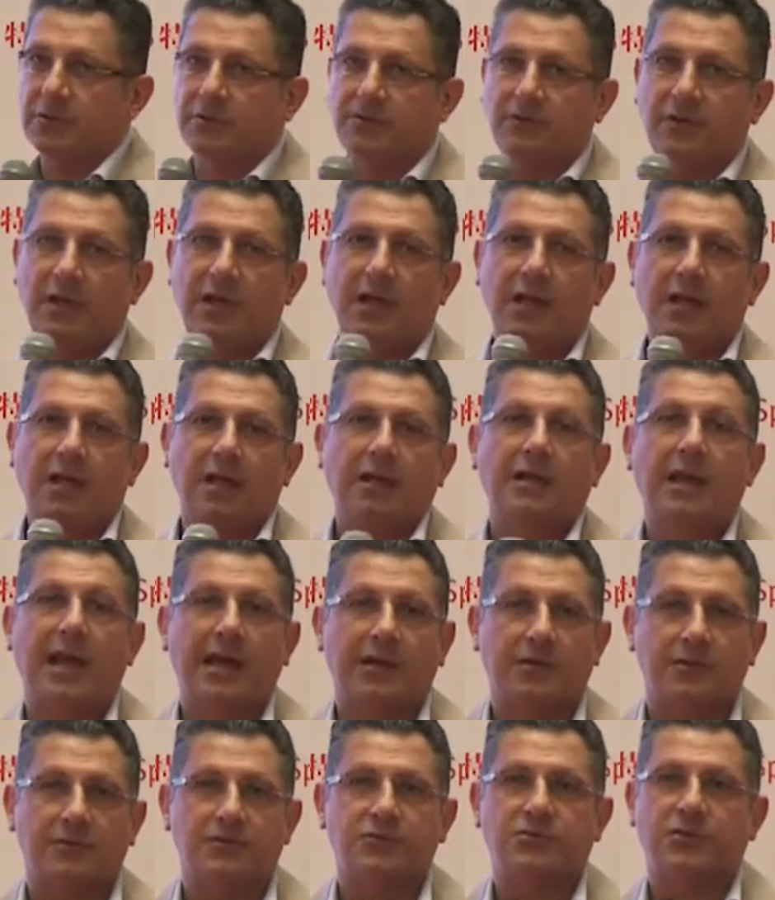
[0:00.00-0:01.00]
of
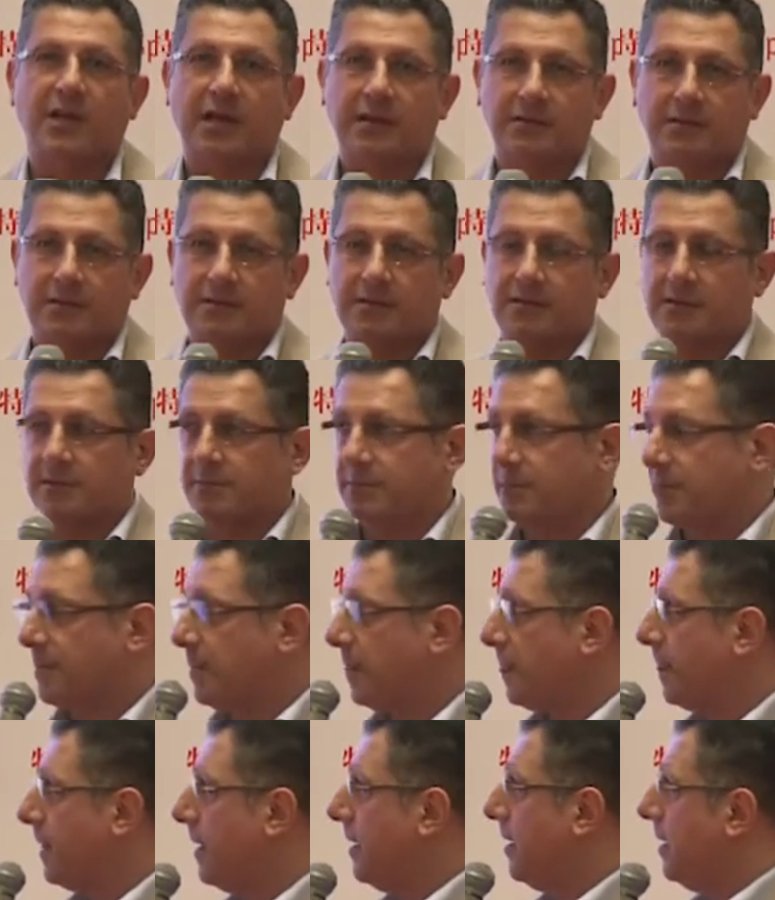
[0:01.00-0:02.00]
lack of trading
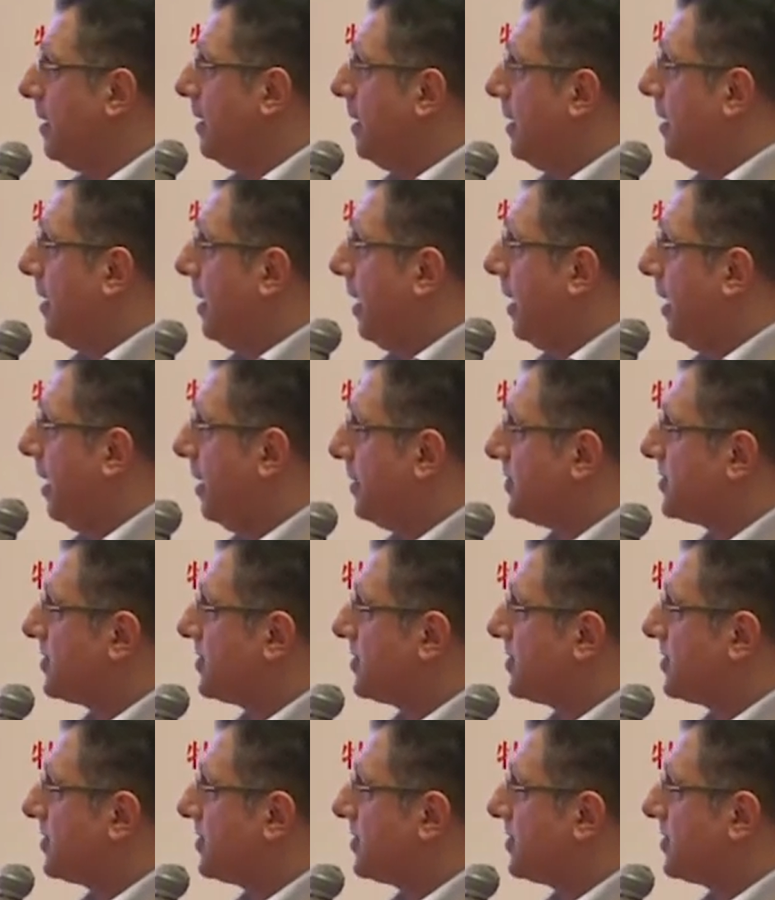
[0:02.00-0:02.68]
uh,